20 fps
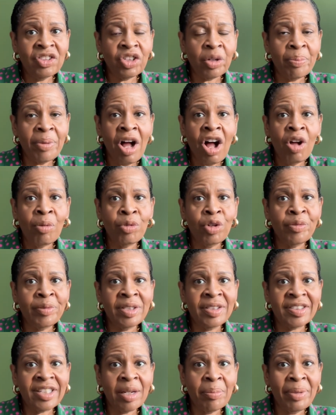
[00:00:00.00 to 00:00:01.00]
Your bowel
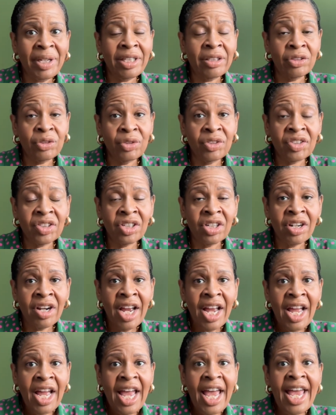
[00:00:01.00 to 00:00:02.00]
movements can be looser,
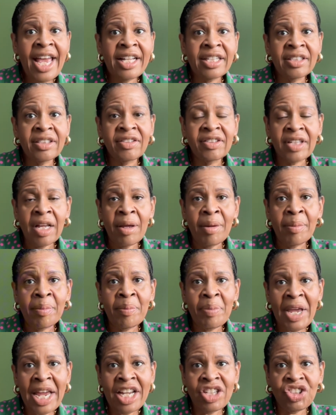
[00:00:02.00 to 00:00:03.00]
and some
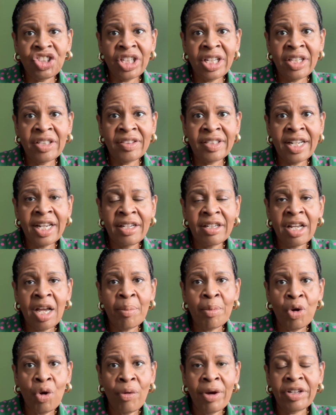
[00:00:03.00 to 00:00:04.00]
patients end
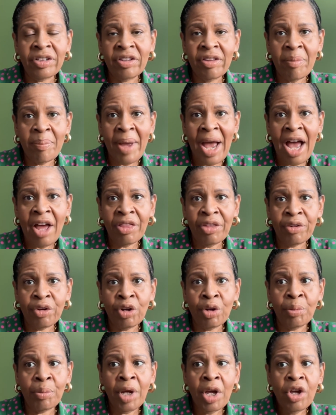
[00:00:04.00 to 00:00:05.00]
up going to the
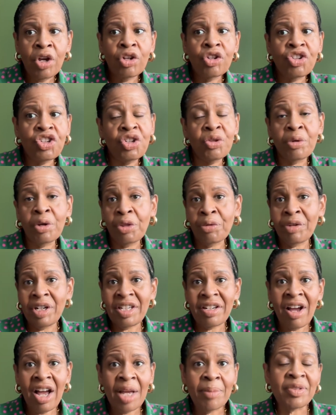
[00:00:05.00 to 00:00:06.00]
bathroom 2 or 3
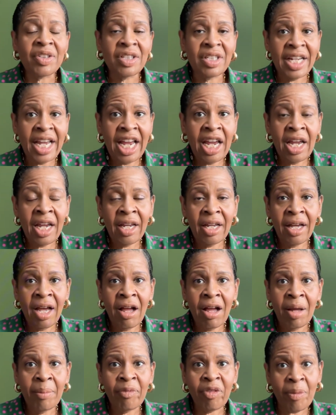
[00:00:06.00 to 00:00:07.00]
times a day
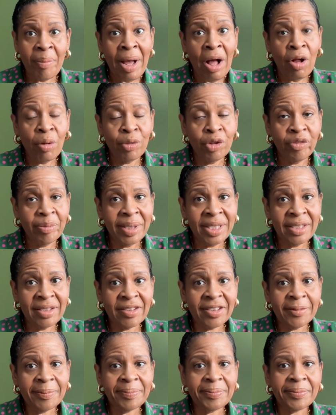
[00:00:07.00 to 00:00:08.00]
for bowel
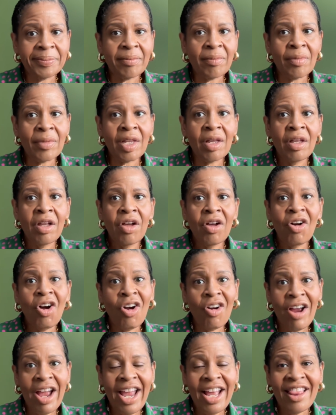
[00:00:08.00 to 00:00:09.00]
movements.
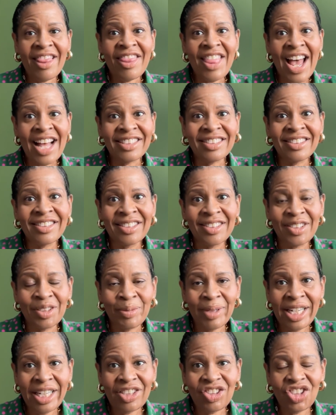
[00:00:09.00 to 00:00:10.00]
All right, that's the
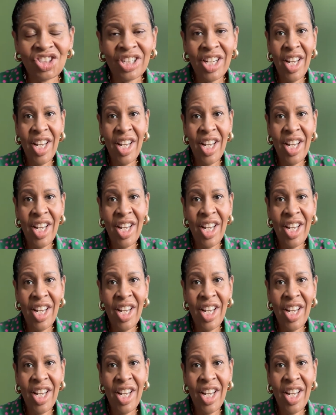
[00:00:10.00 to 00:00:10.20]
switch.